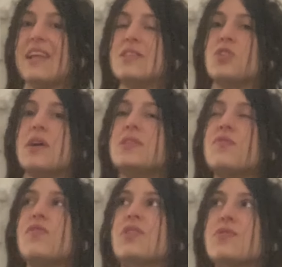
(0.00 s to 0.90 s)
It
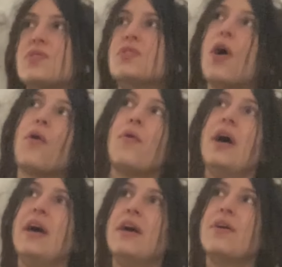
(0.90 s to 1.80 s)
just feels
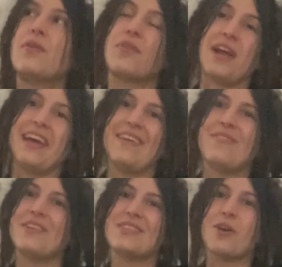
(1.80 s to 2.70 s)
so great.
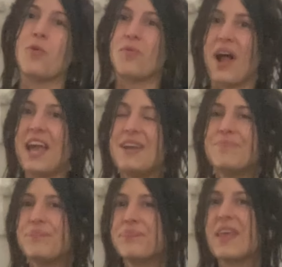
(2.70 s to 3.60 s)
It feels so right.